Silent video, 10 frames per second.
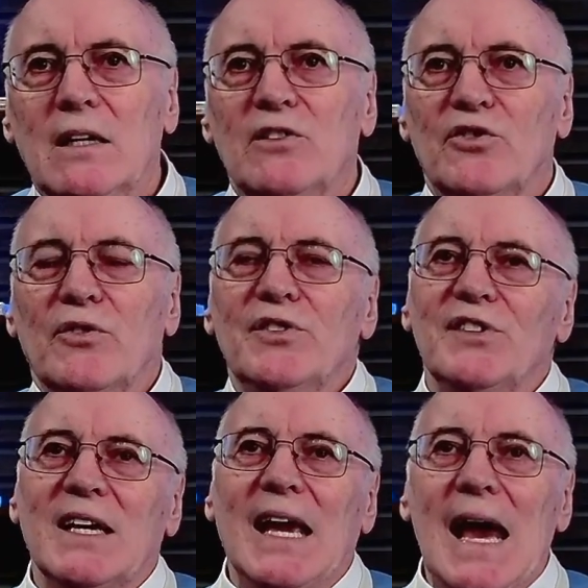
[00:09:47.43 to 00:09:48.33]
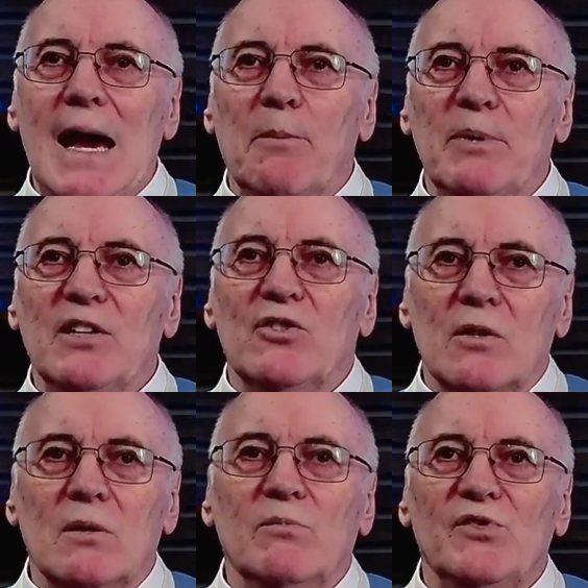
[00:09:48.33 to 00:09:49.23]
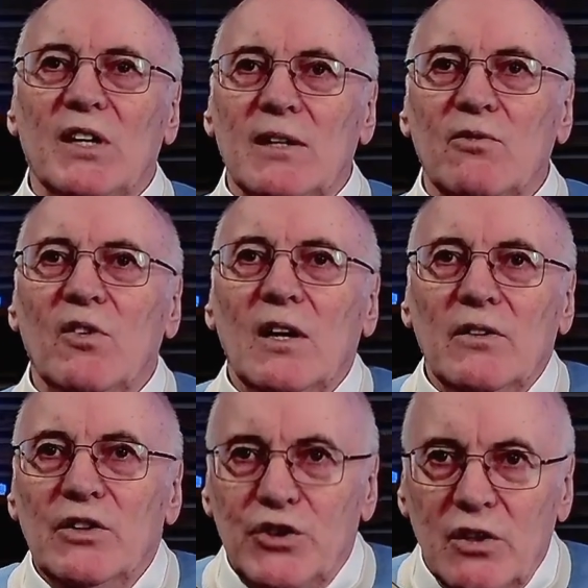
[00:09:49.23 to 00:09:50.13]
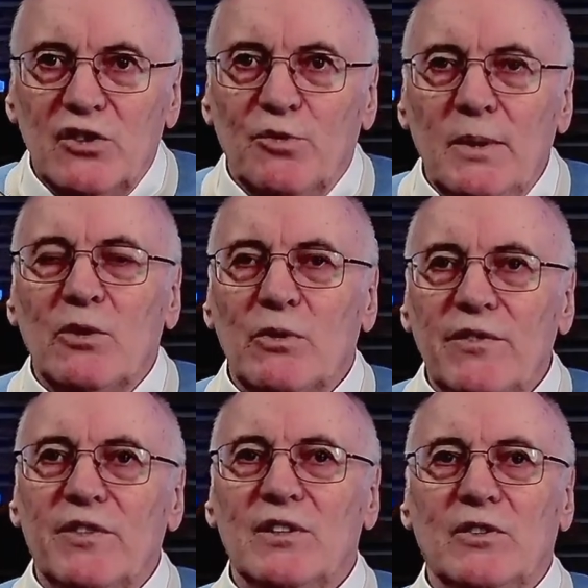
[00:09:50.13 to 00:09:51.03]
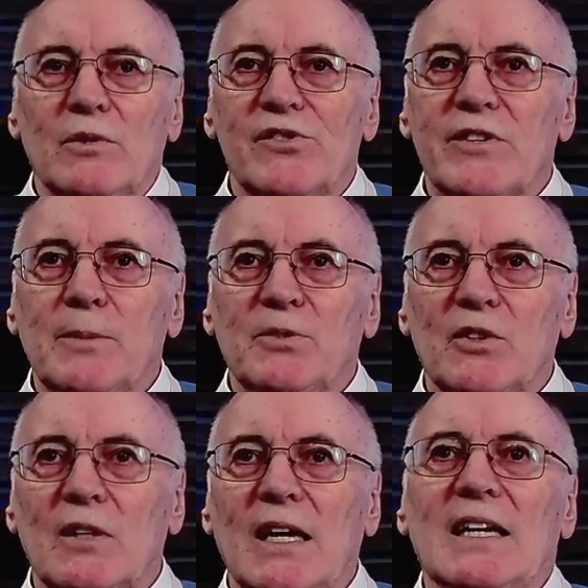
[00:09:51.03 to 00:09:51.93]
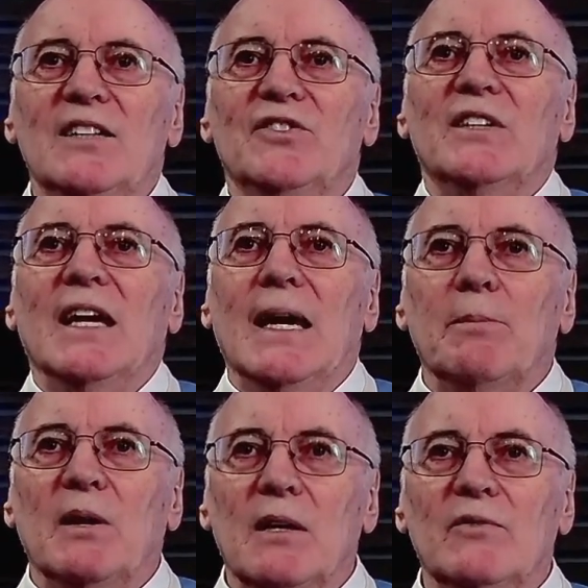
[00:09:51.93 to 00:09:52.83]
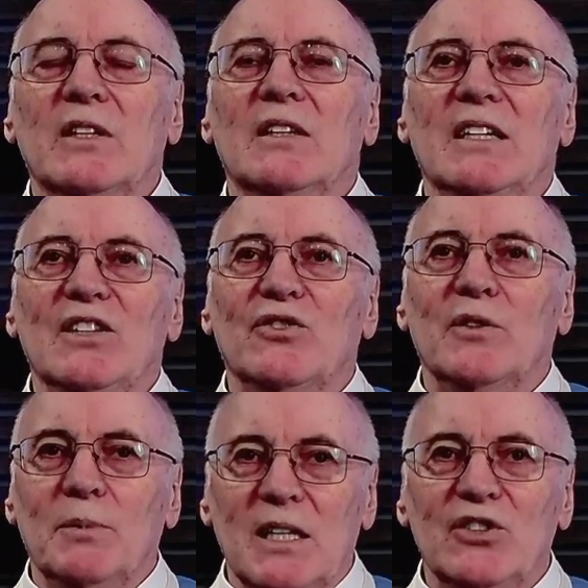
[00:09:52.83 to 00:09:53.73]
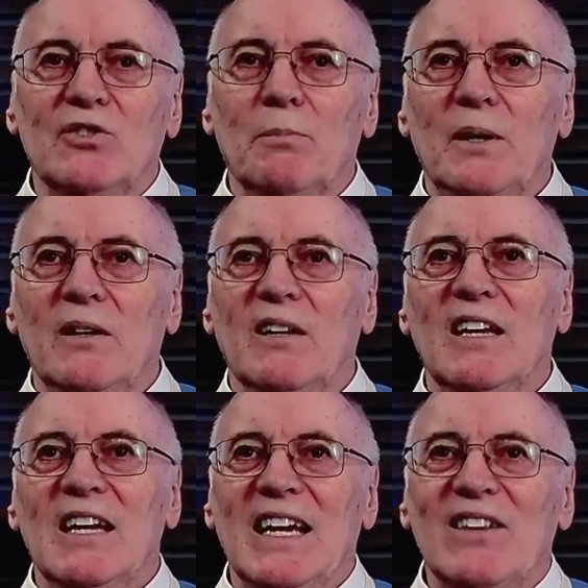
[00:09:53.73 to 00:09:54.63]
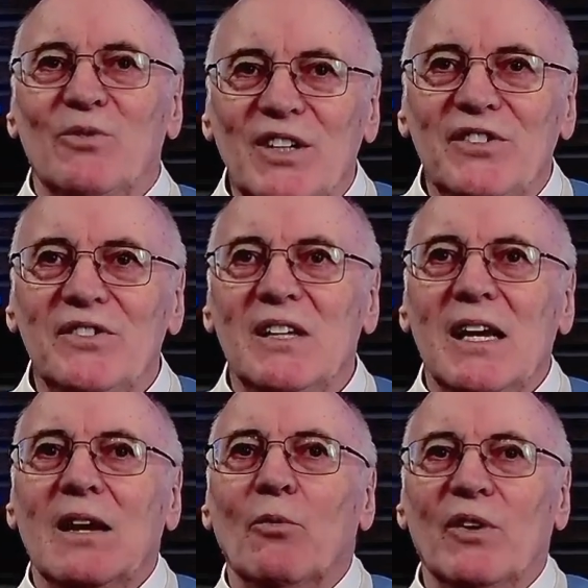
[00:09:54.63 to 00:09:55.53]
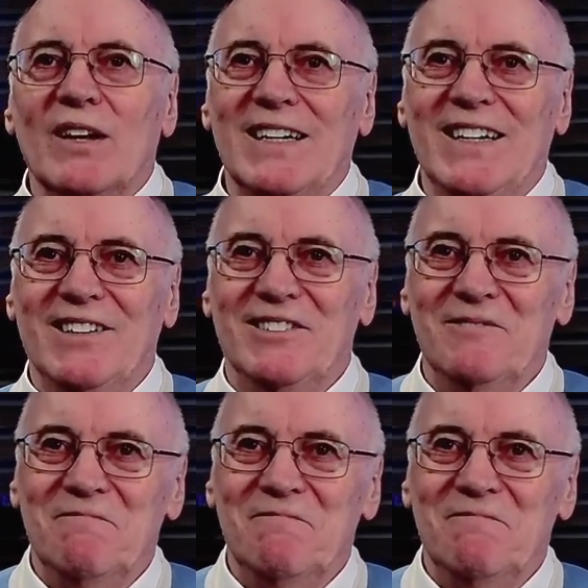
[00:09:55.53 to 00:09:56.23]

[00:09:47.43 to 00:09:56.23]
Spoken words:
So there's a gap in terms of the church being referred to in Scripture, and it's a gap covering the tribulation period. And the reason? We're not here.